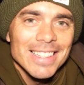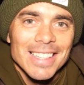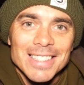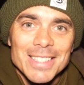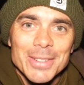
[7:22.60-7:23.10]

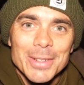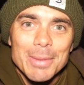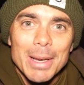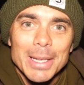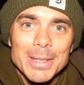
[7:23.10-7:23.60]
yeah, still got
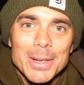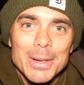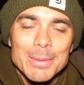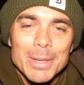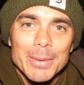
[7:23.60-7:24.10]
plenty of
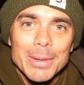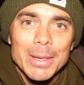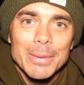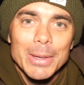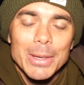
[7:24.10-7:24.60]
time, so
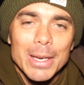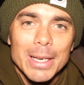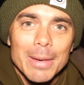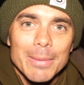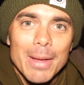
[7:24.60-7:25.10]
we could
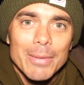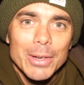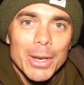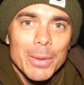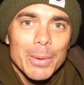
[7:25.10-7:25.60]
end up having
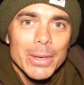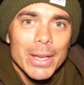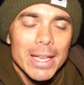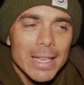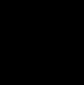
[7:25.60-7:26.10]
another one yet.